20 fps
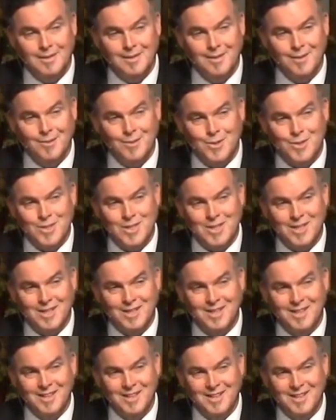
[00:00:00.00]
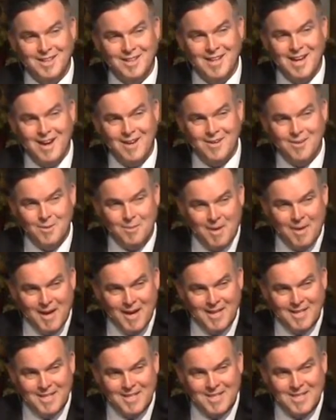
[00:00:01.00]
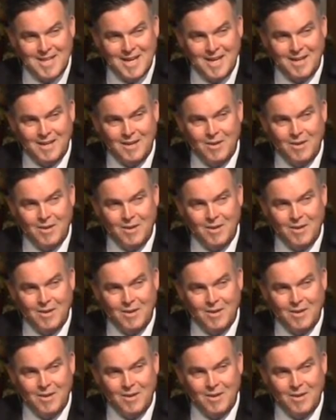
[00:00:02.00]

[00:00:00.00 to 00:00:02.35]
Interesting now your mind is saying,